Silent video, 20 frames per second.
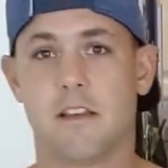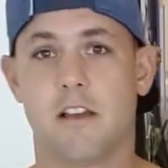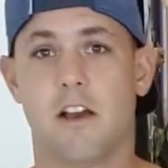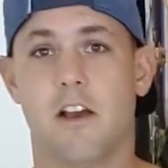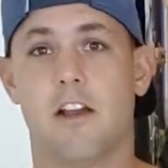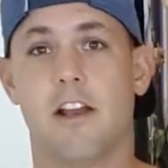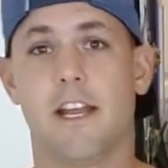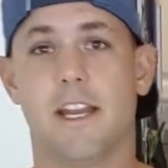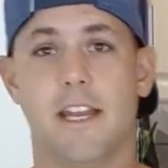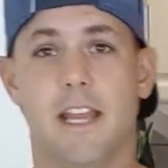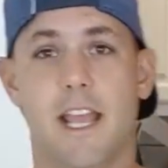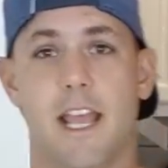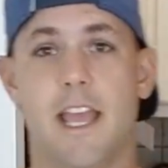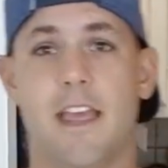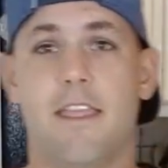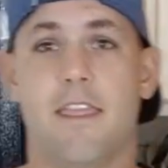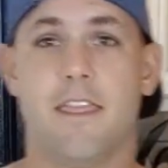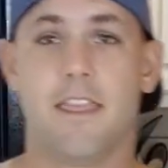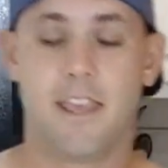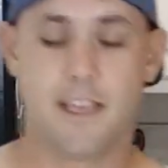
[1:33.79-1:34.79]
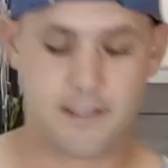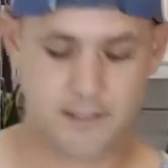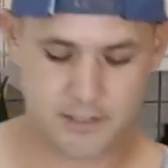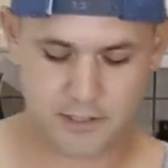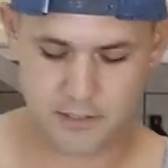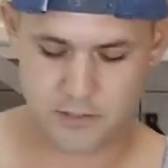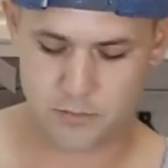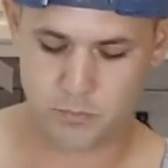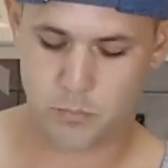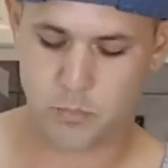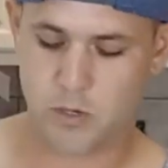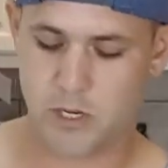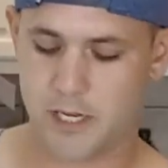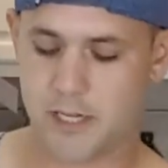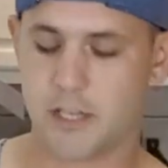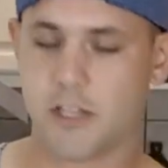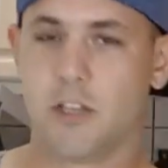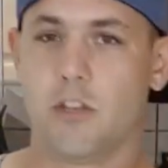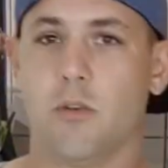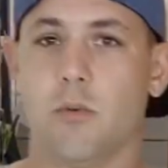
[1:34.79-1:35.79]
All right, and this is
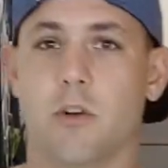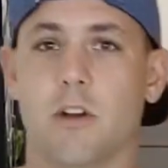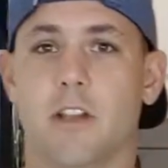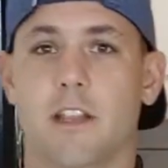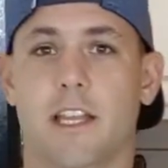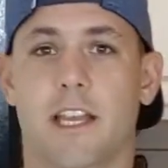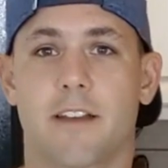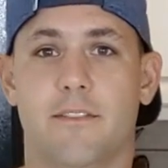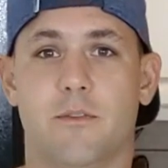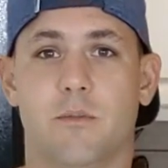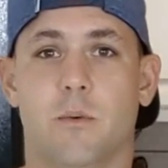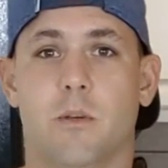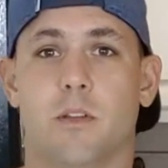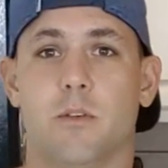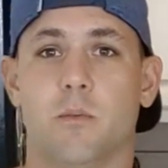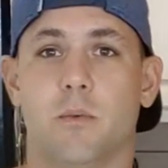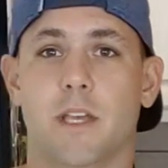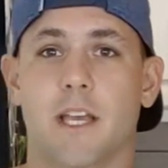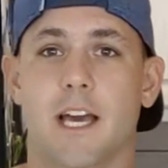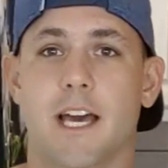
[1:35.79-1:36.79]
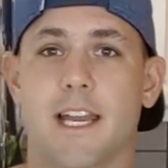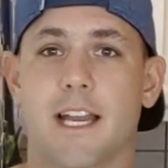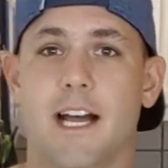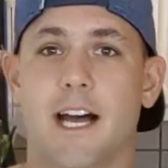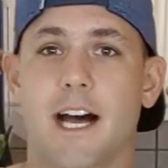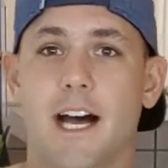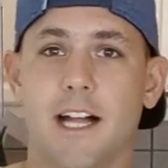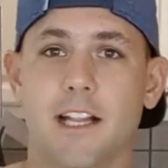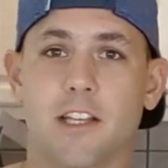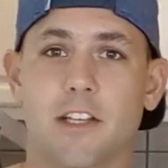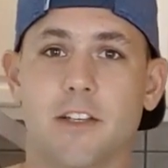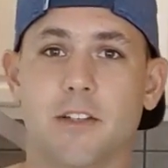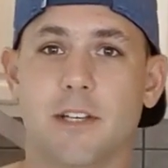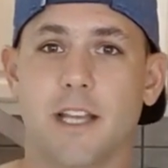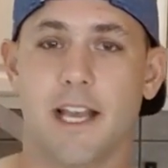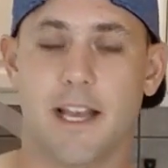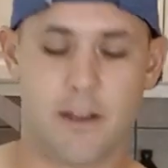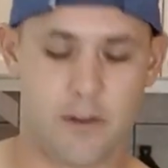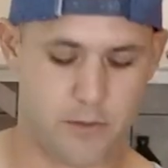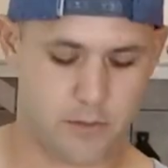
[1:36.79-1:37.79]
what you are left with. We got hollowed
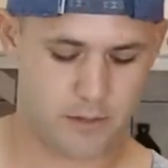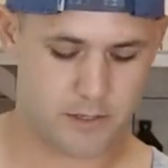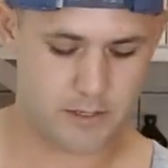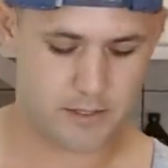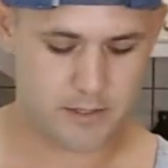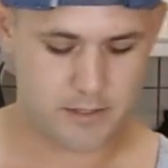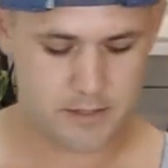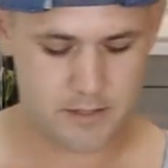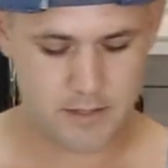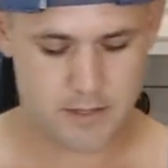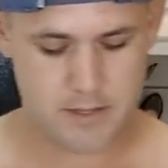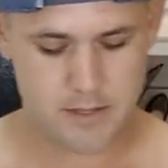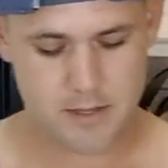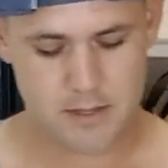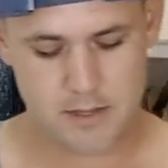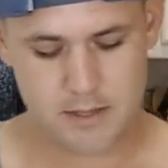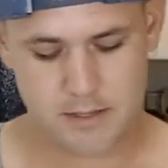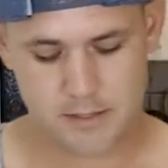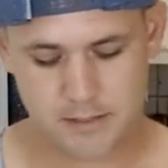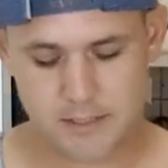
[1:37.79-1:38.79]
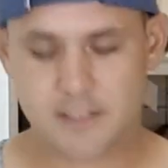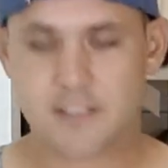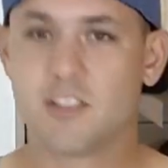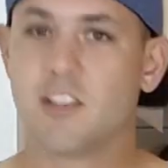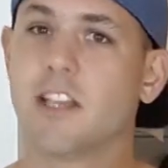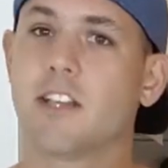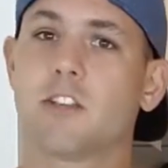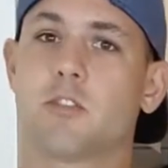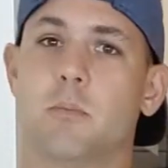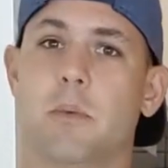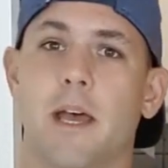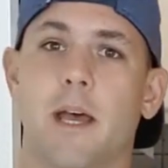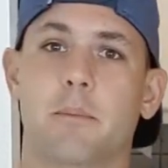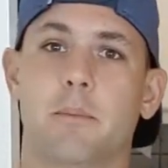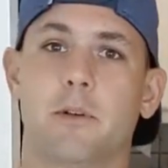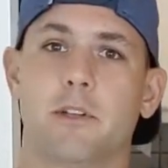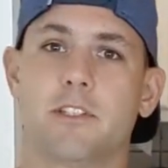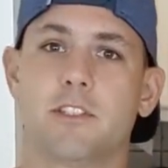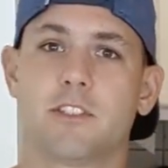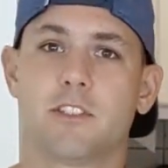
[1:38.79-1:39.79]
out 6
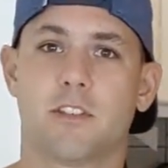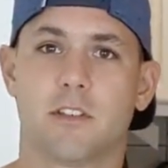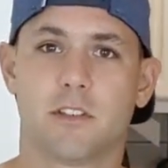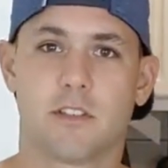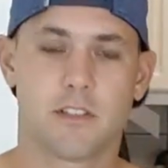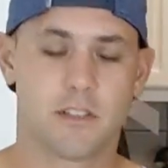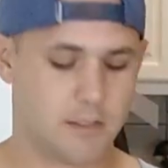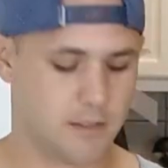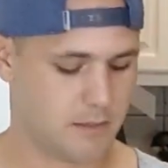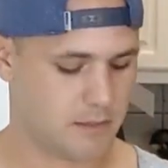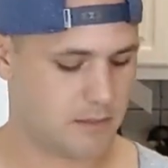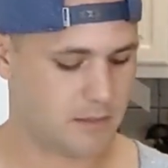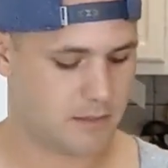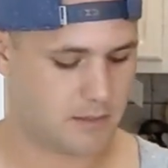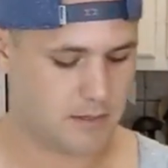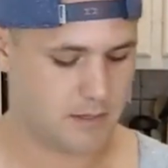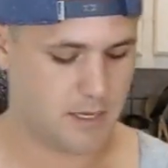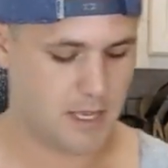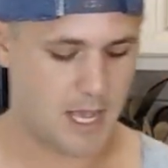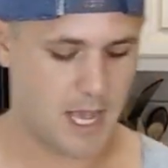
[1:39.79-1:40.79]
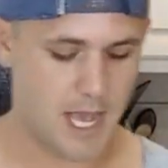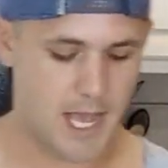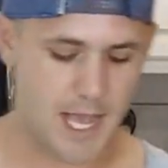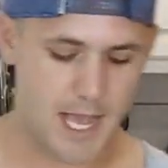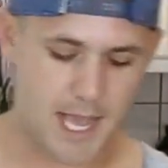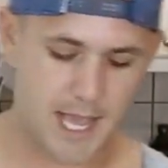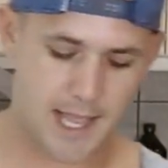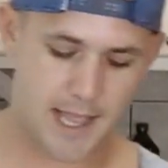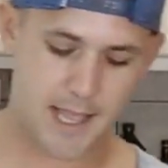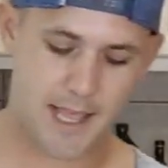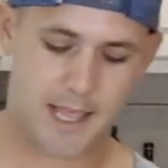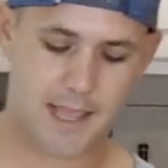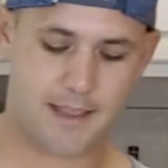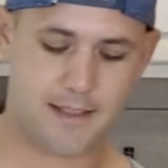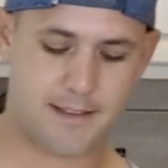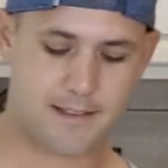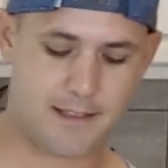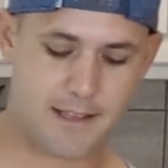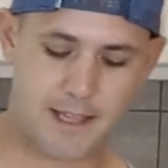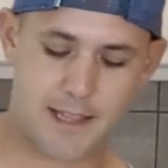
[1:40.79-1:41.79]
peppers.
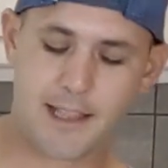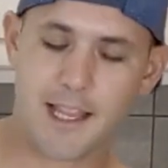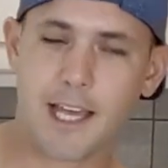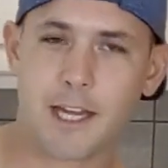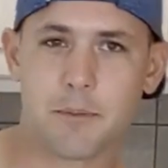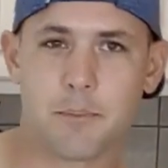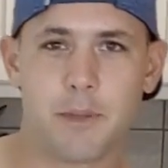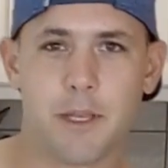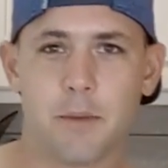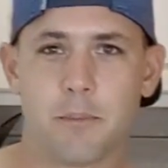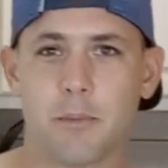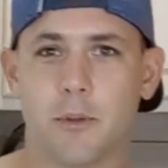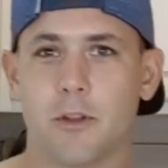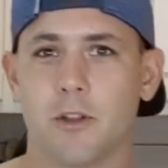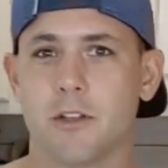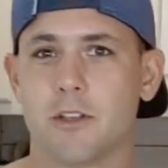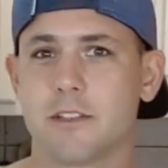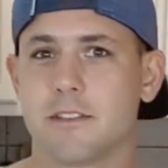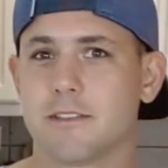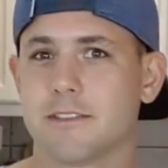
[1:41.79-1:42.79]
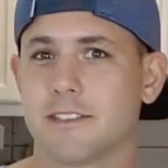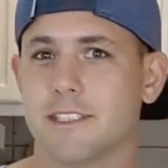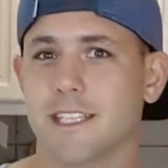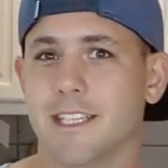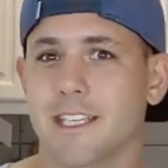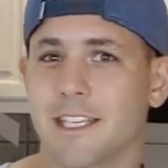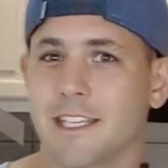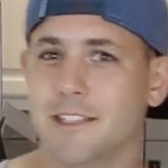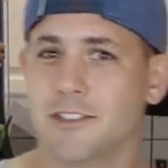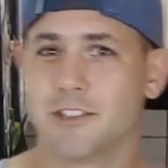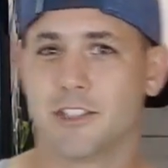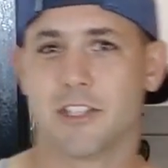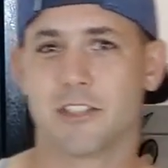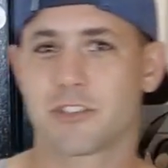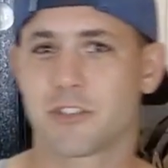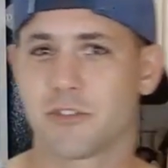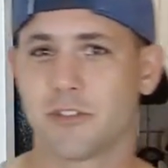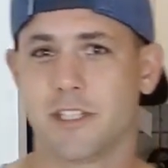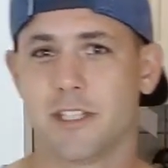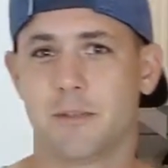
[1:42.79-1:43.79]
A lot of people eat
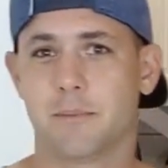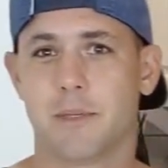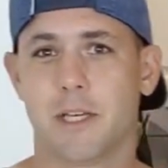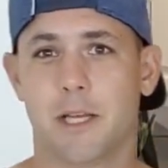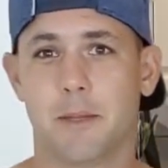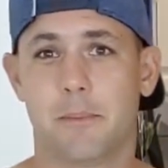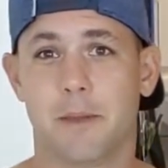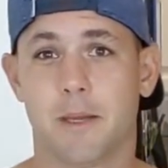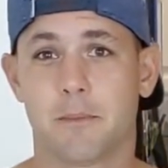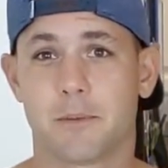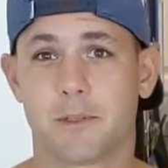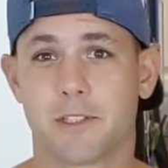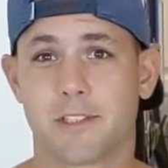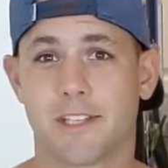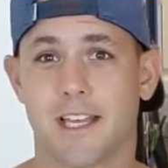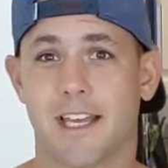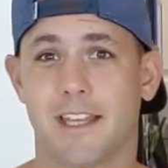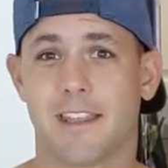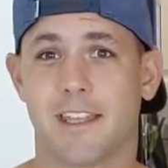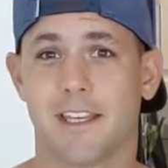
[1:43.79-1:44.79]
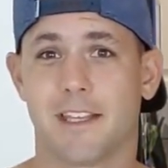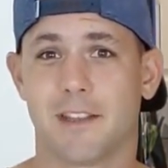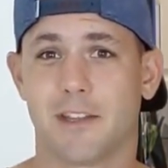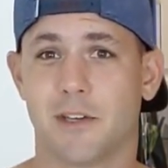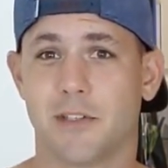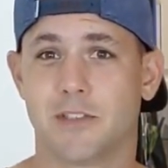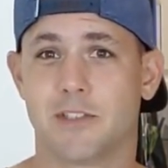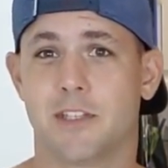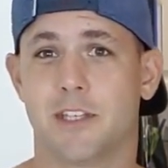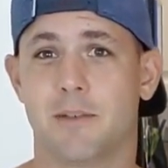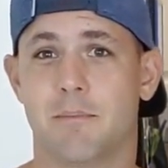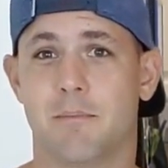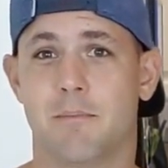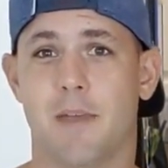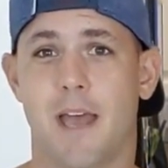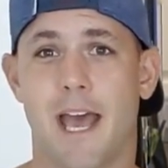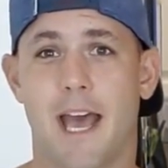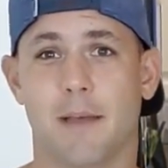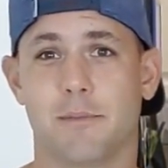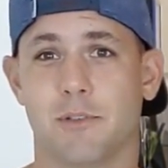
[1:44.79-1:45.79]
just green bell peppers. I think those are the
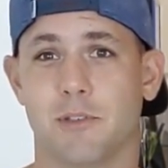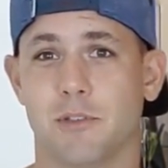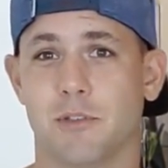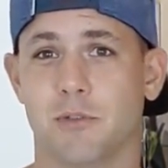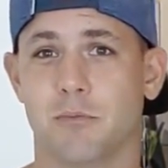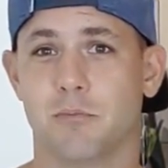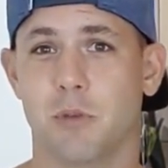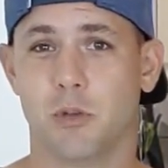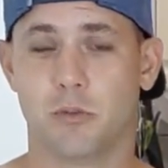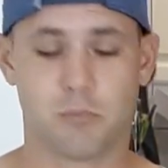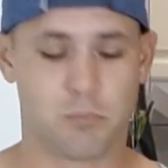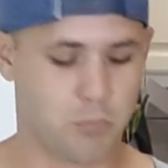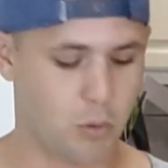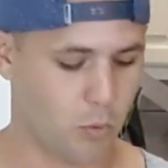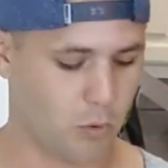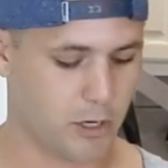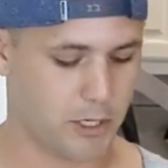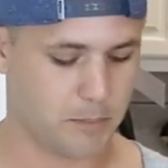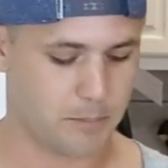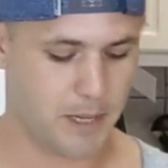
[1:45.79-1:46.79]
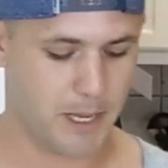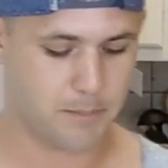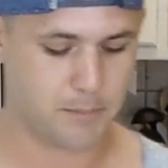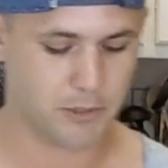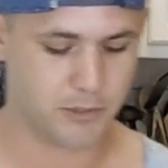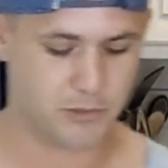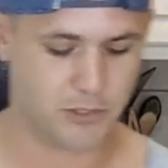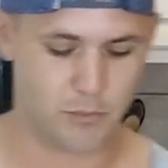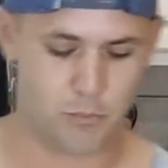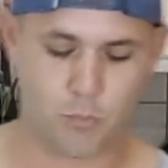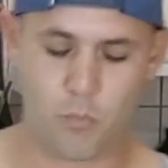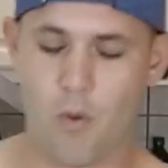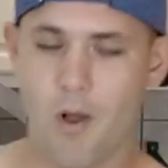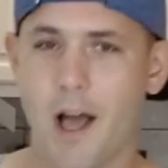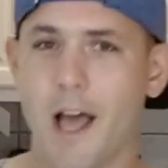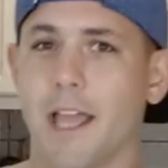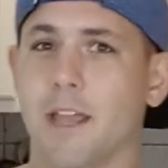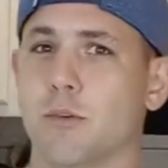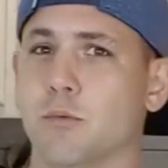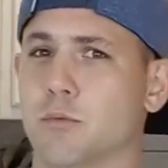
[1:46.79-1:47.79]
absolute most boring peppers. And
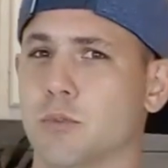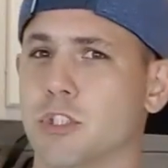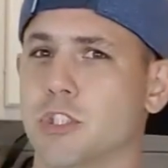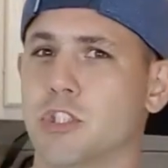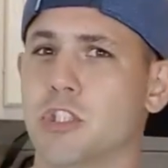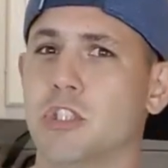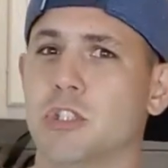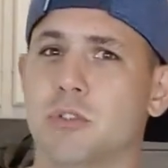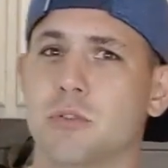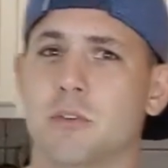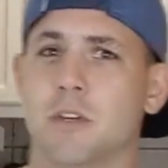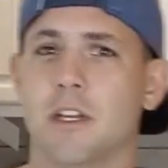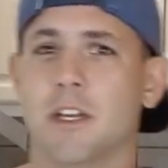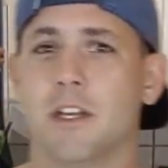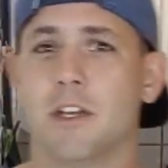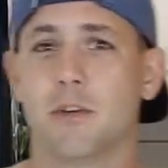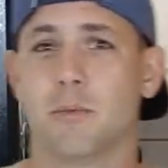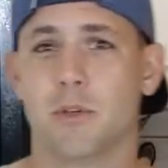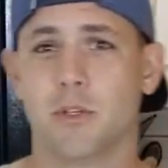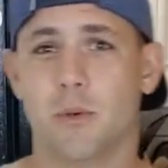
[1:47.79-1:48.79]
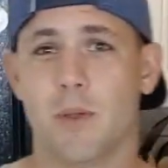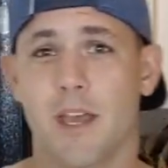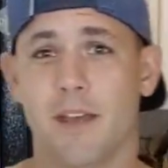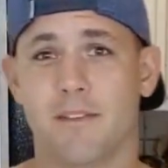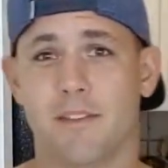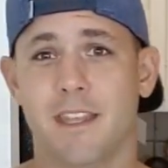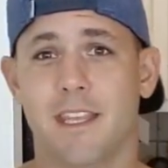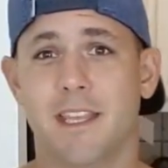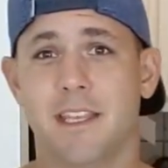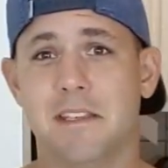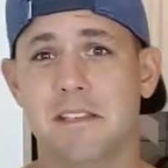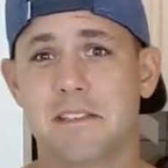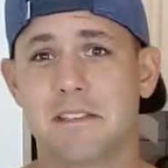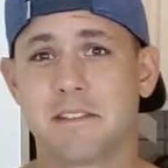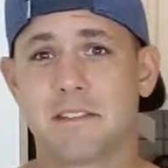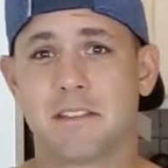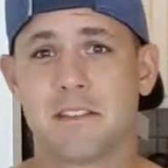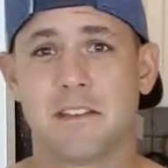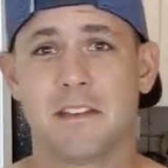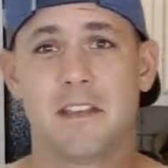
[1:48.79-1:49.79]
why would you when you have
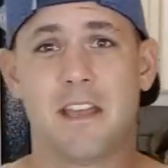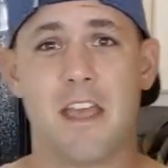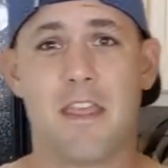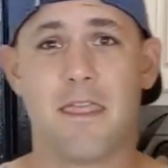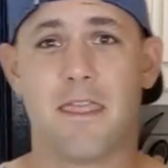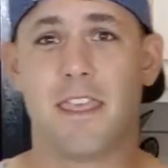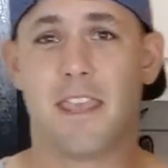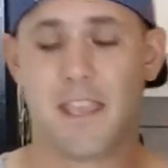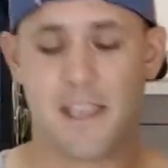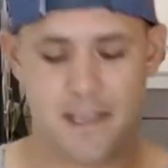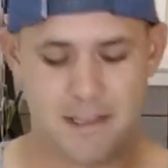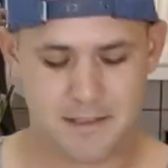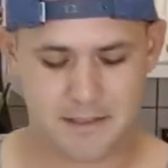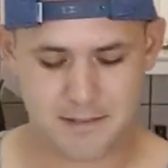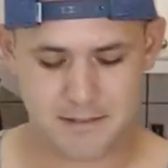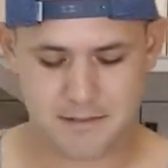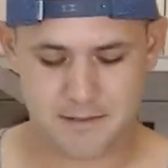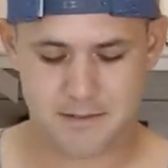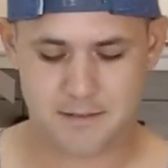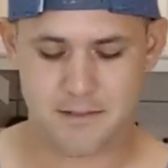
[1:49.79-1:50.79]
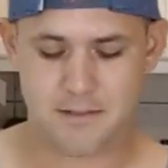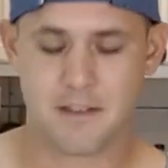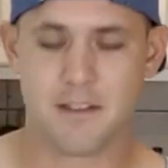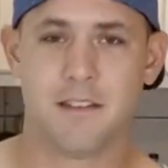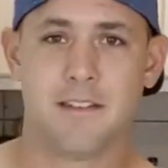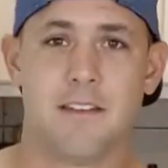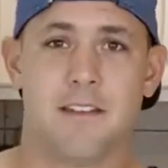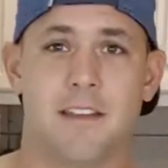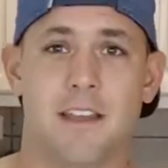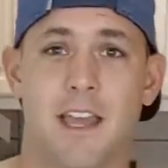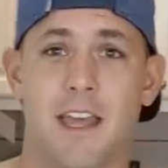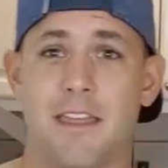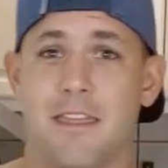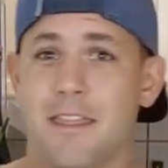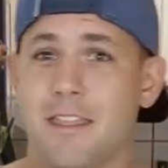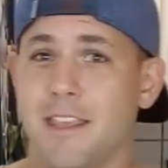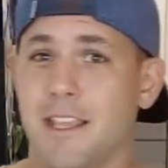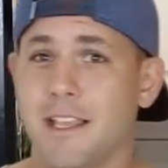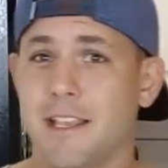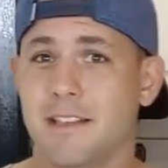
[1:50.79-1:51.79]
these and these
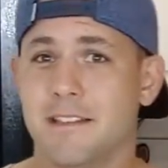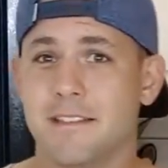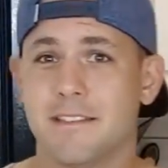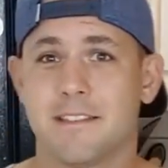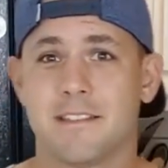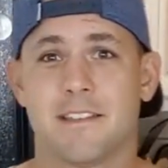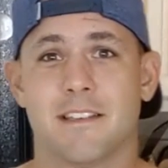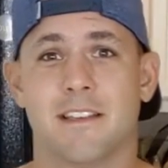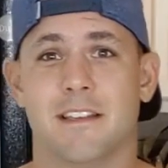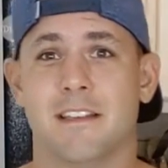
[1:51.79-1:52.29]
and these?